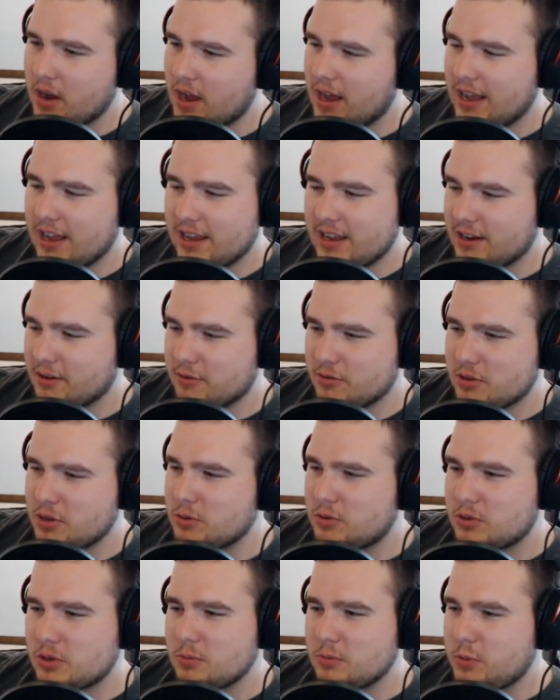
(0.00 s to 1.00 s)

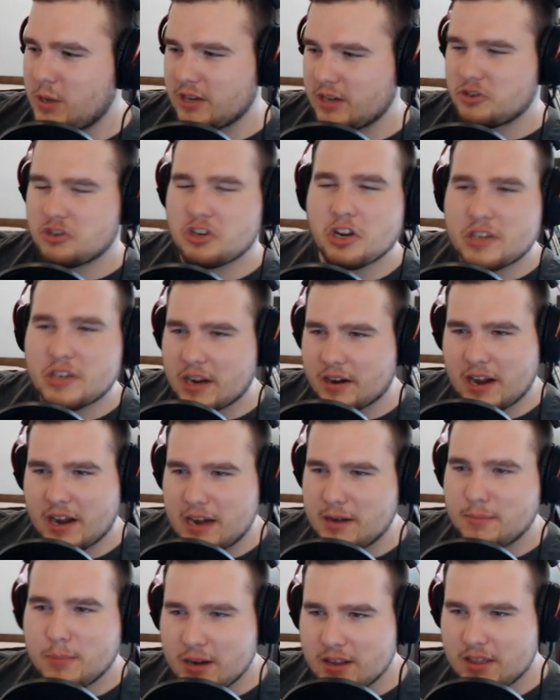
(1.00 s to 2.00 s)
YouTube can shut down
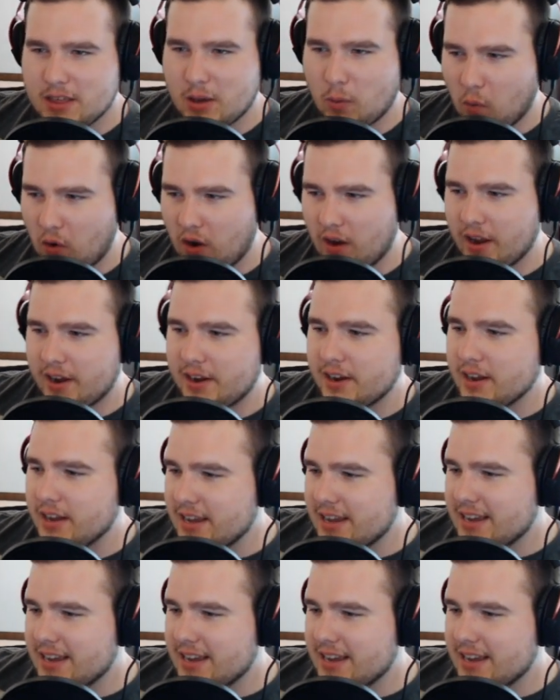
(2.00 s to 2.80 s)
anybody they want.